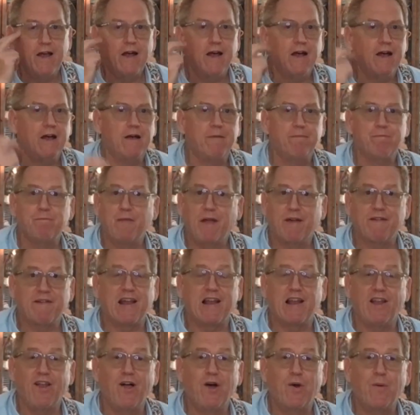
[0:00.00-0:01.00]
I've
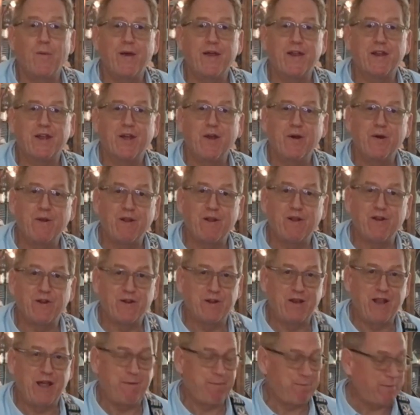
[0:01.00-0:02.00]
got a long way to go to
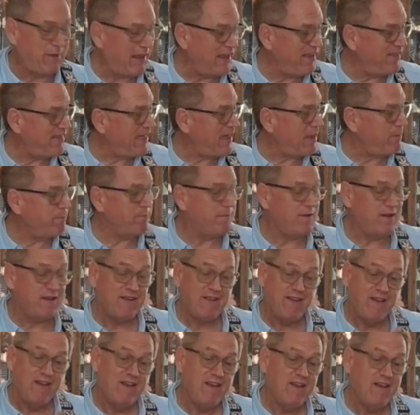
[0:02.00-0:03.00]
learn how to play that,
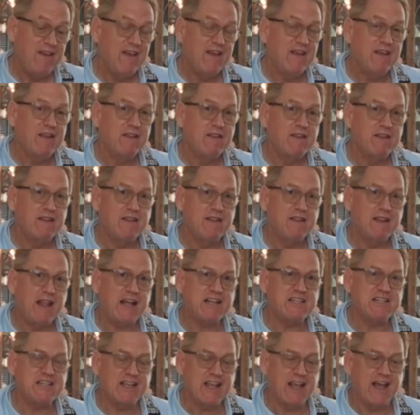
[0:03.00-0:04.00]
but
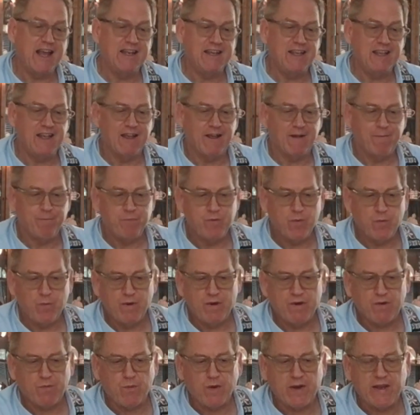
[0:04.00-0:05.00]
that's the idea.
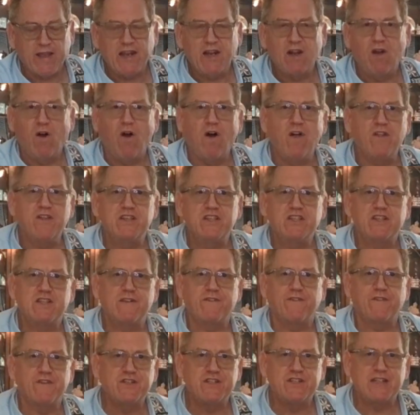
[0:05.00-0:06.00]
We're getting all these
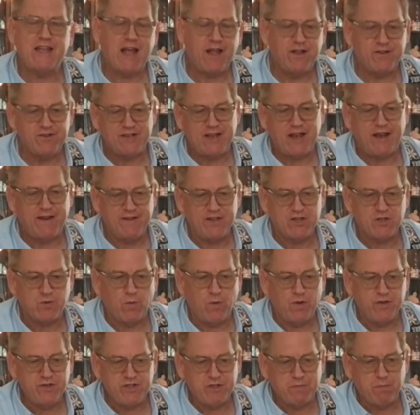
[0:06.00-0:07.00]
different sounds out of this
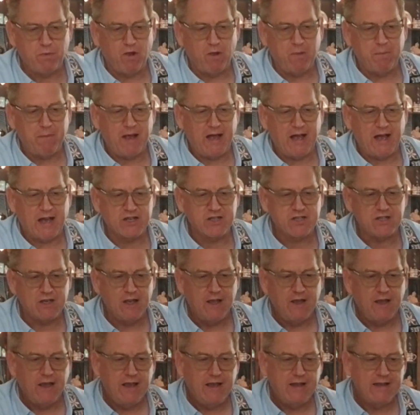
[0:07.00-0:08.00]
one small box.
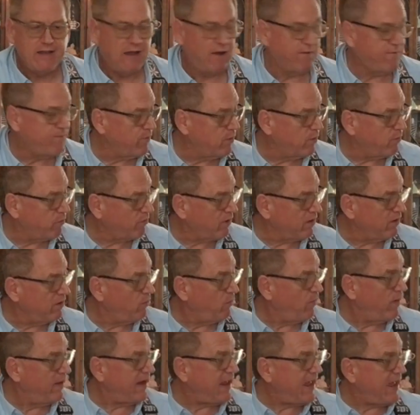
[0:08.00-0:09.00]
Now, if we
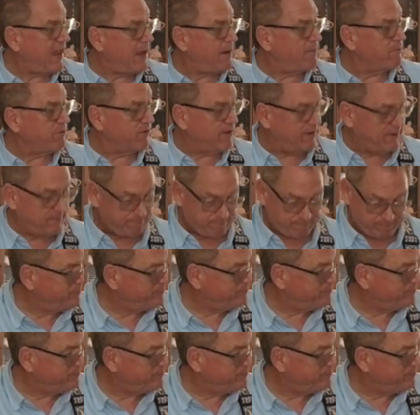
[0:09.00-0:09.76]
really want to hammer it,